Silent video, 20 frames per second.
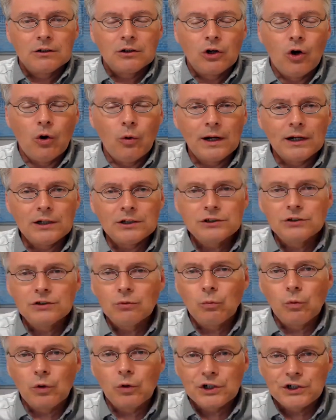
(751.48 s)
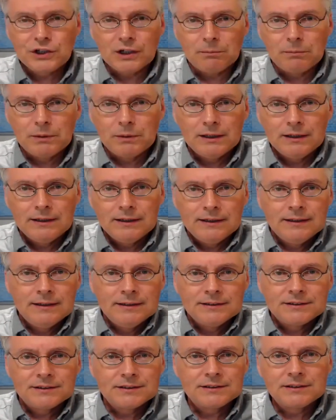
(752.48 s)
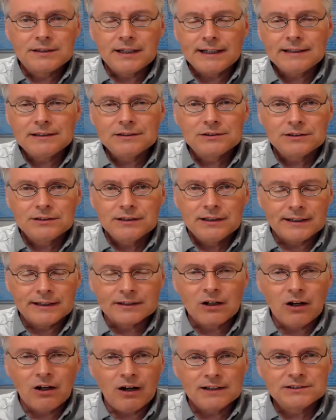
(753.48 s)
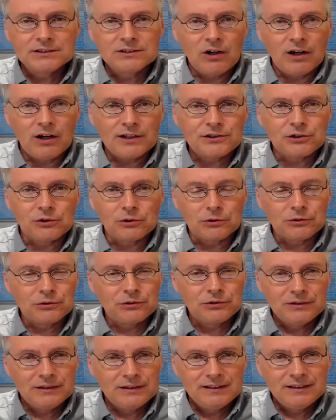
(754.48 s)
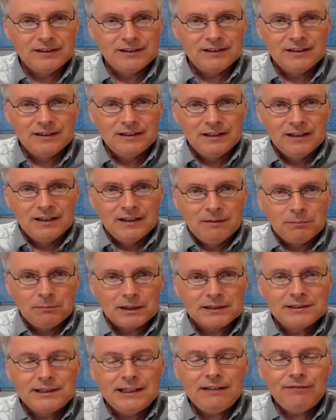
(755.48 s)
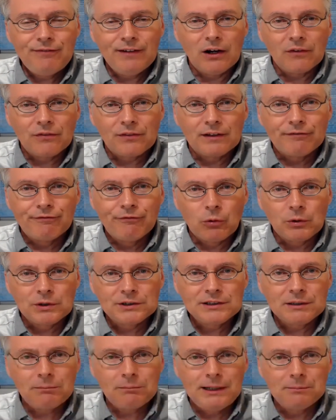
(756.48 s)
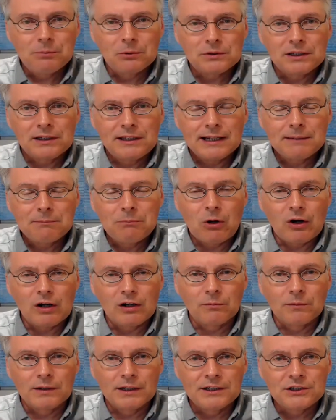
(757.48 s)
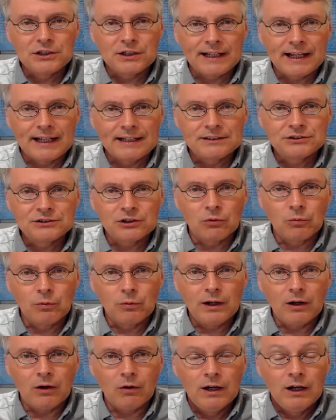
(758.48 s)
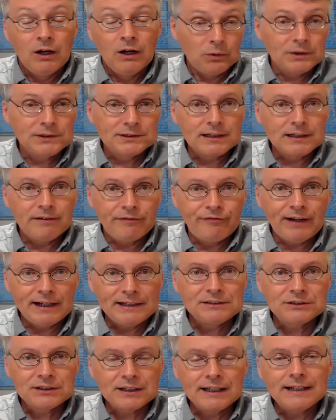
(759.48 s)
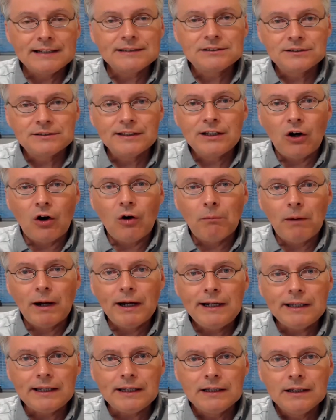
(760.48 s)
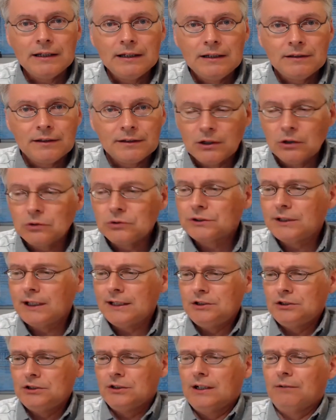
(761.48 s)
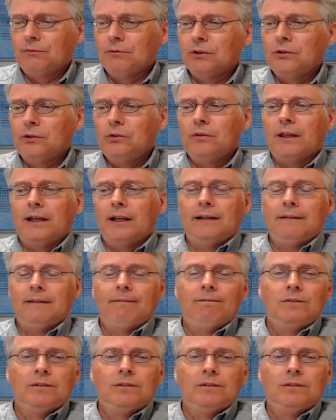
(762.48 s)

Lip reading: "Coerced worship stinks in God's nostrils," because he felt that forcing people to take part in religion against their will was an offense against the Almighty, and no state should ever do that.